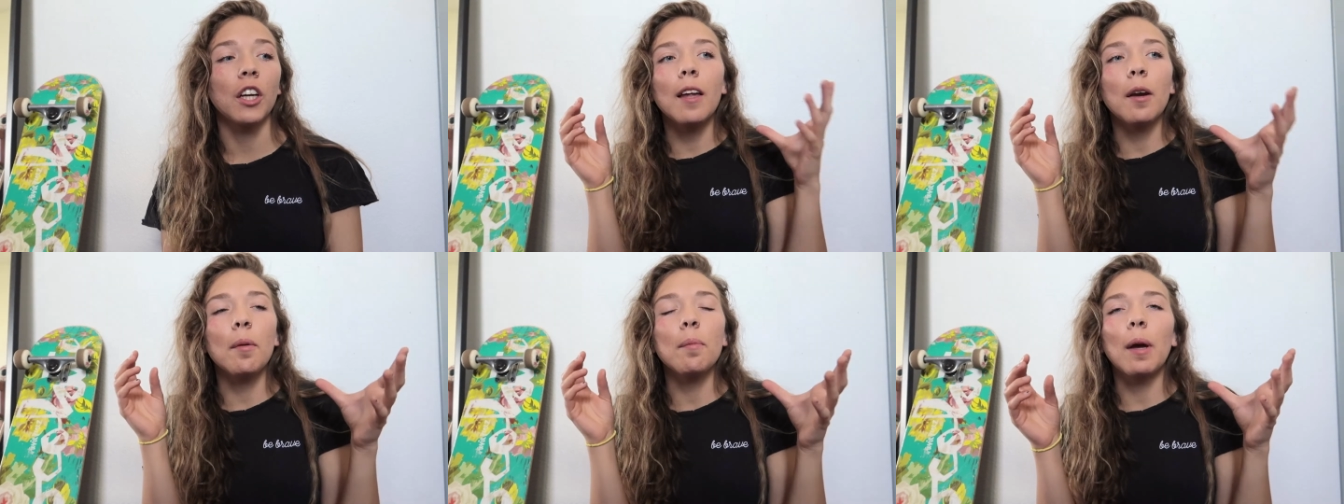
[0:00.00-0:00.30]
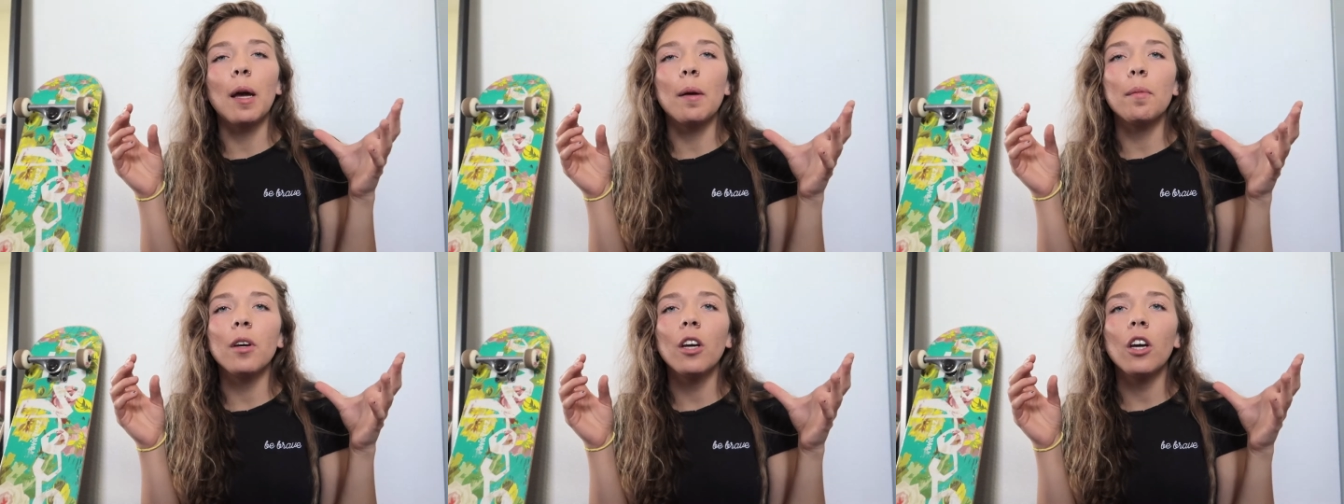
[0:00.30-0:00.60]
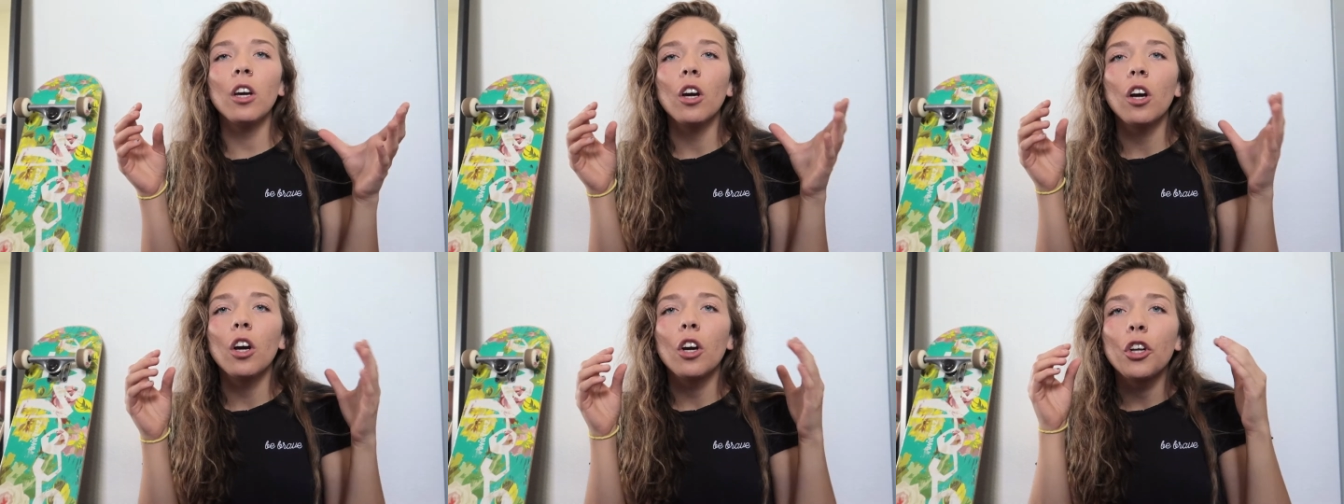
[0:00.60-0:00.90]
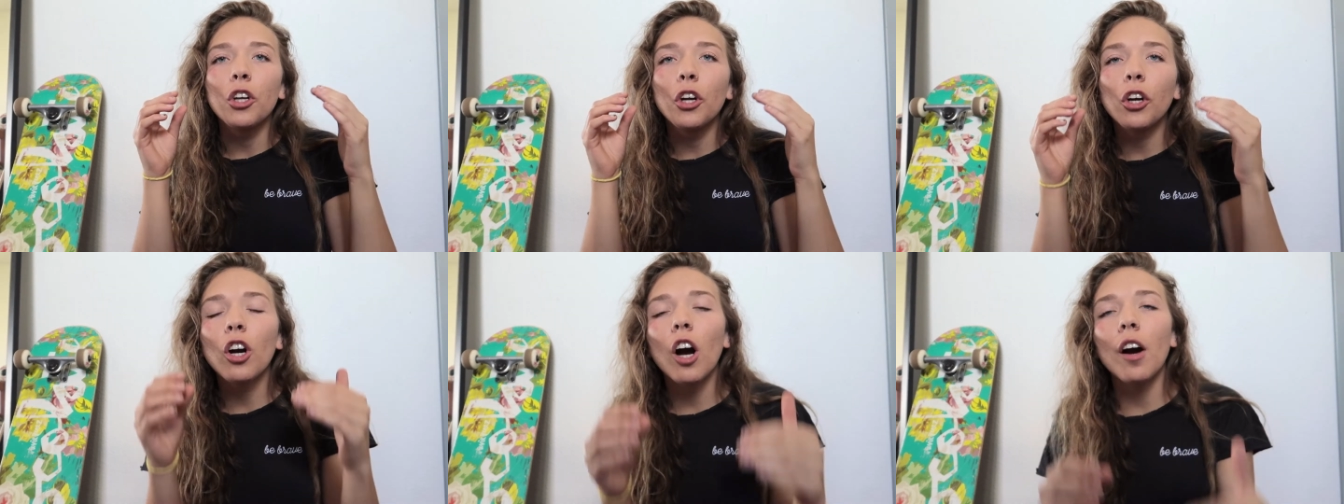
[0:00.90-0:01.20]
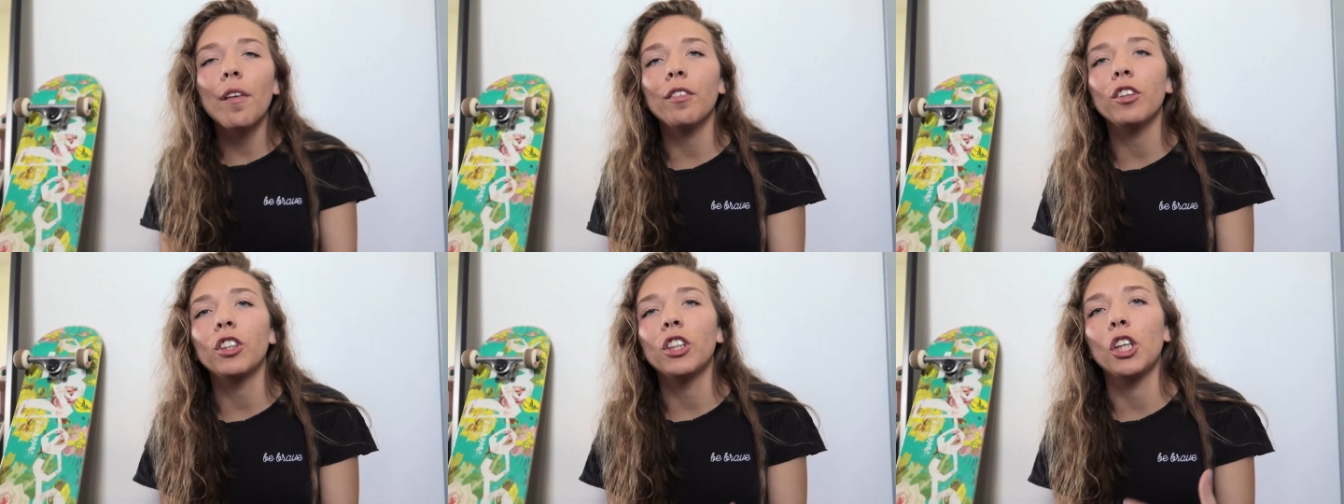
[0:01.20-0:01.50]
Then maybe your
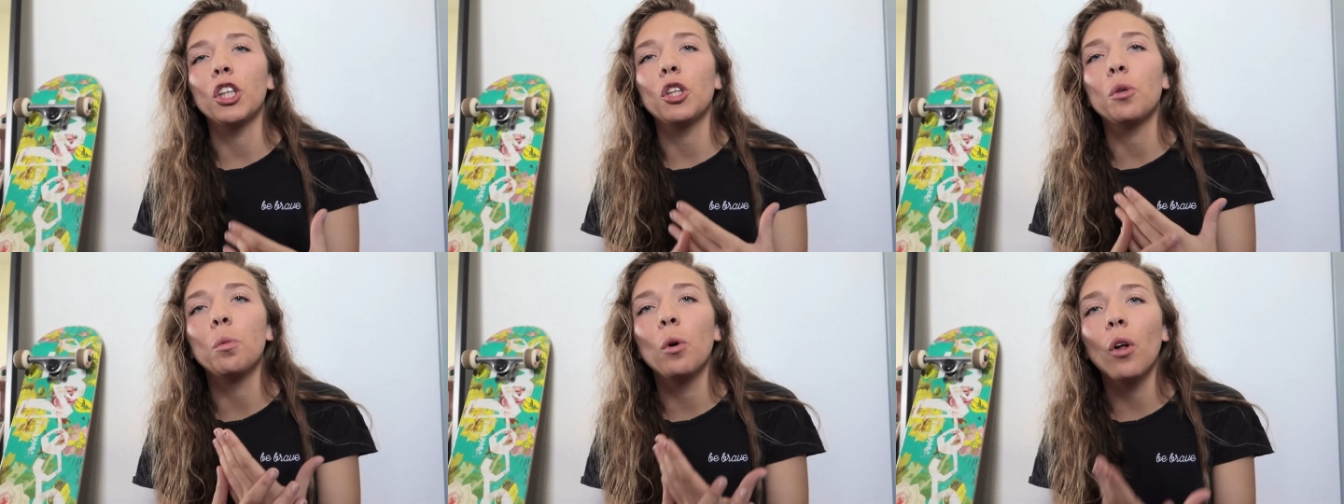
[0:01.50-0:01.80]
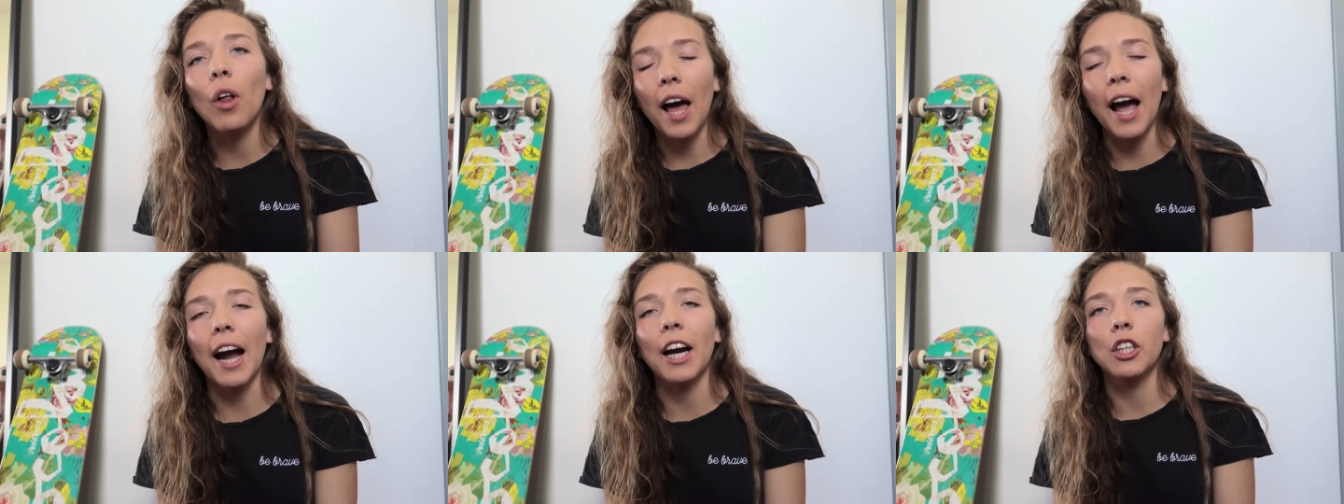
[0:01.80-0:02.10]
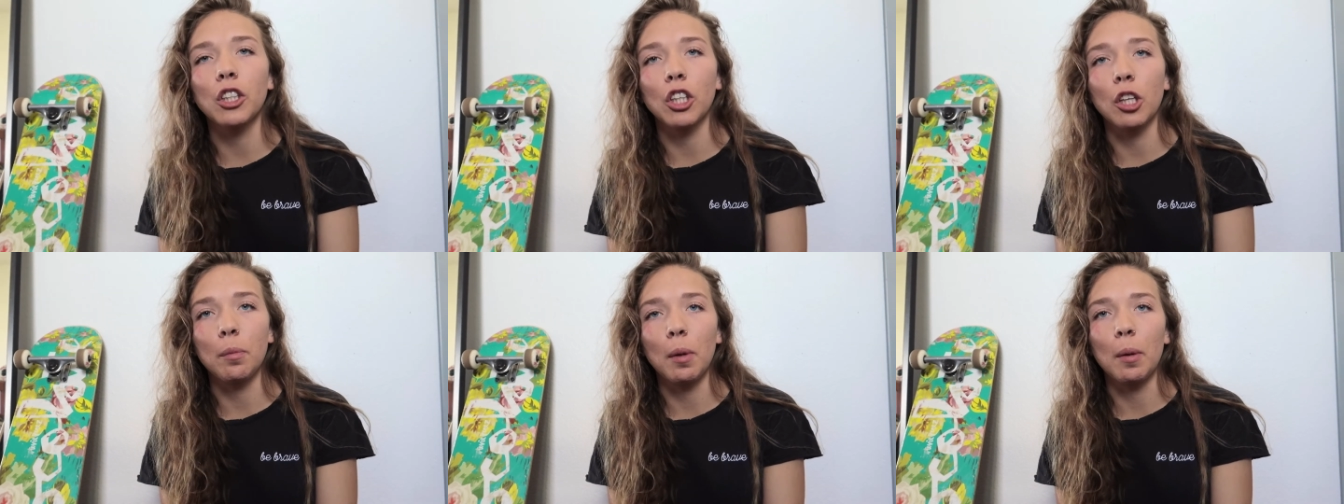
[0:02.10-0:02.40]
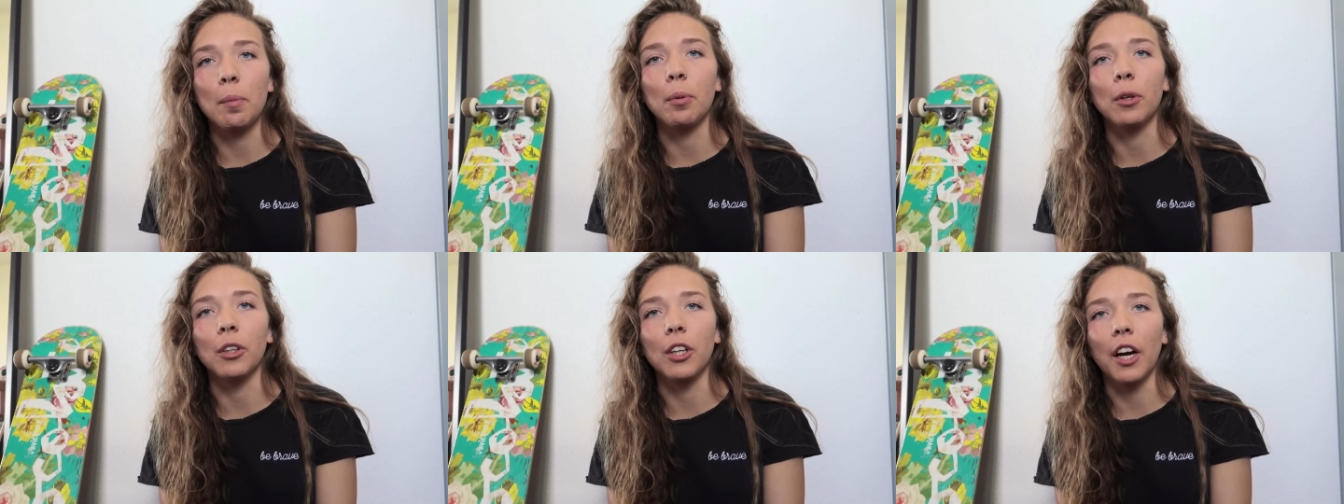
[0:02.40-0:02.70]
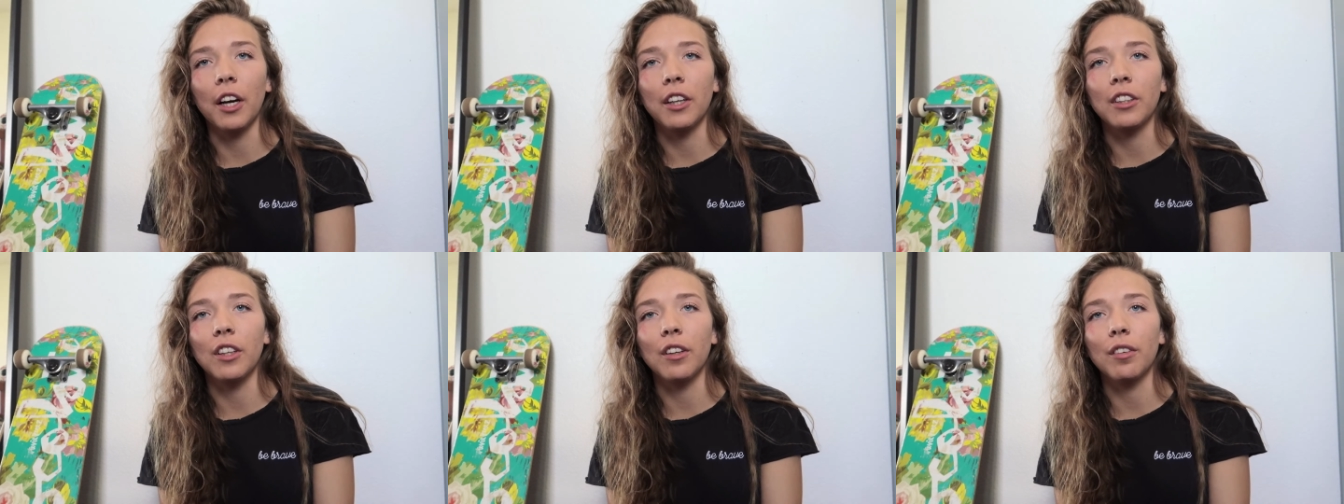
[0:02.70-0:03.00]
conversation will actually be
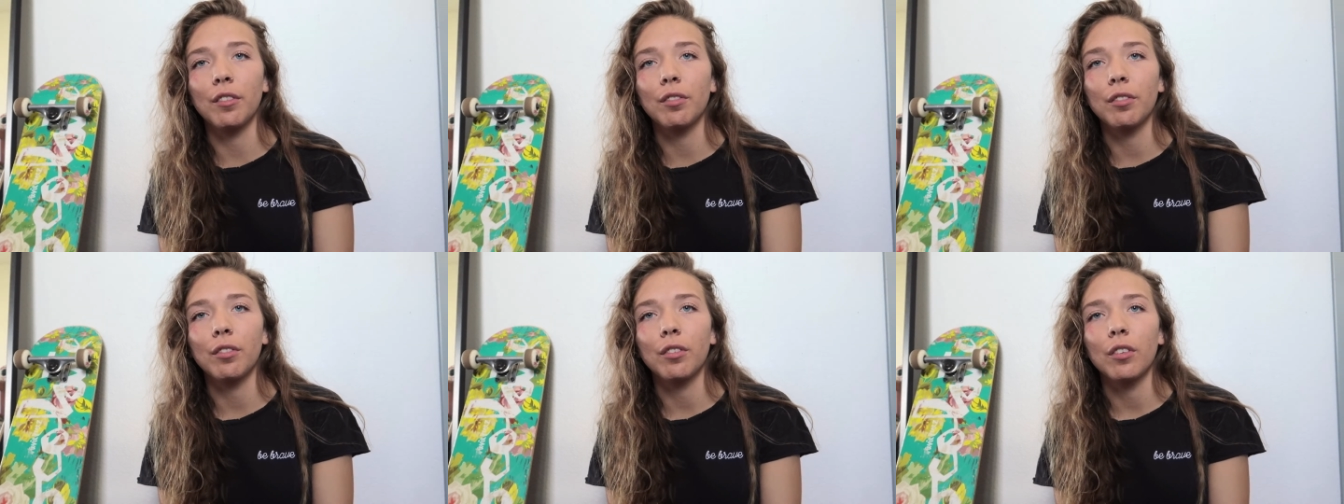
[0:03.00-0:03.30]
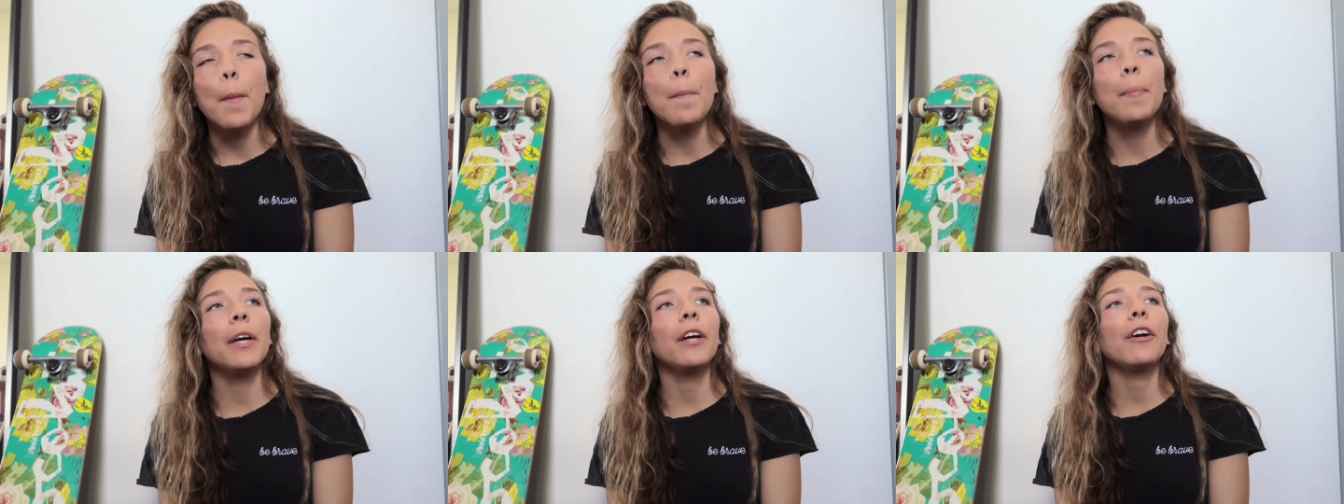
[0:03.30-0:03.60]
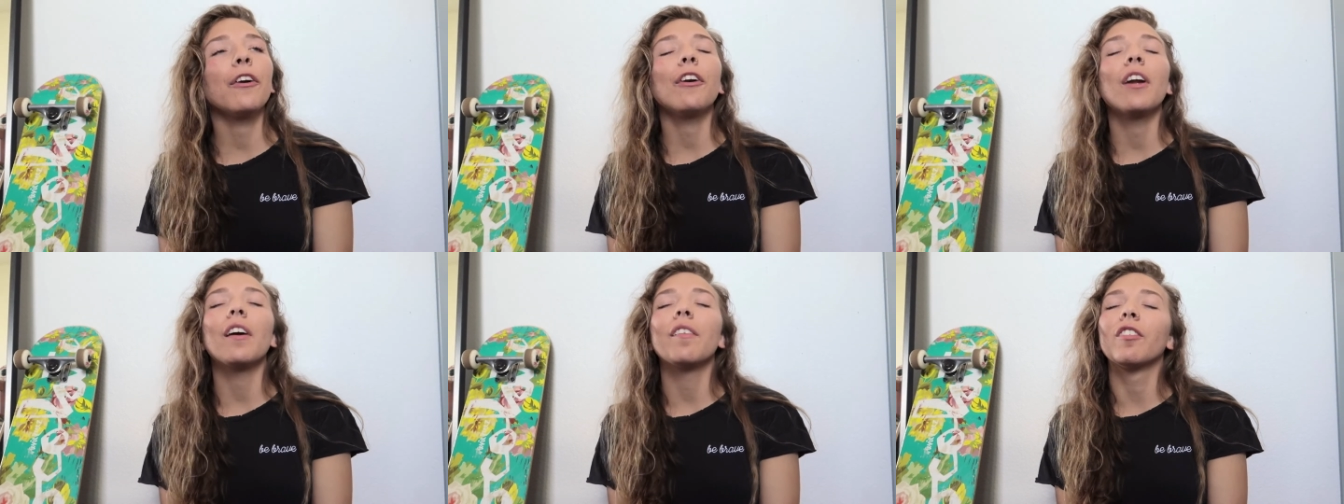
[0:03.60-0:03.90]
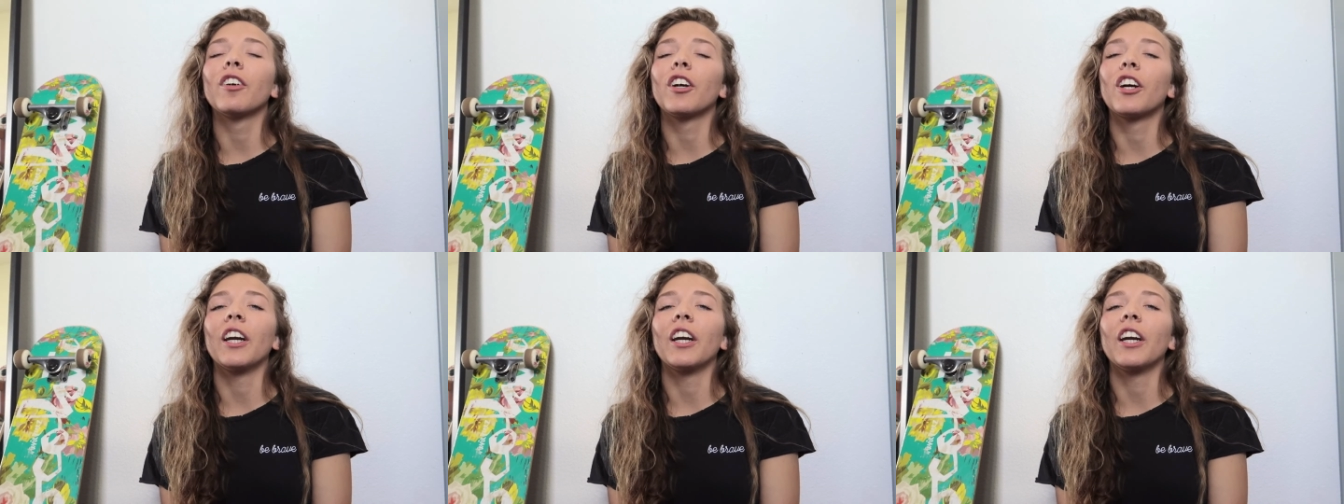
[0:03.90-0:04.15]
productive. But you're never